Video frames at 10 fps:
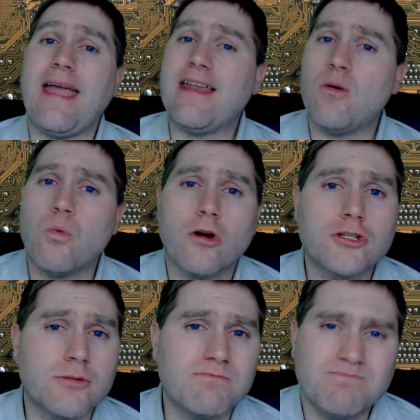and it
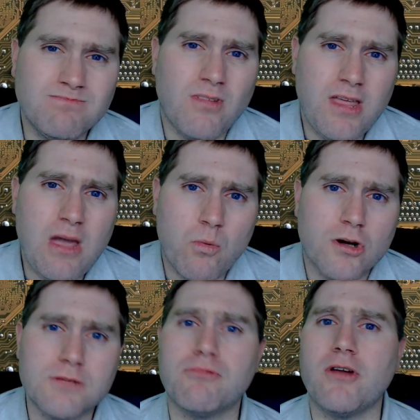worked, it
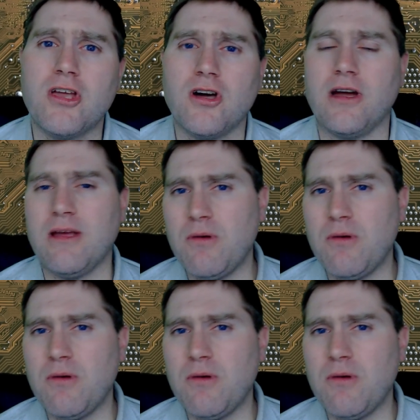worked pretty good.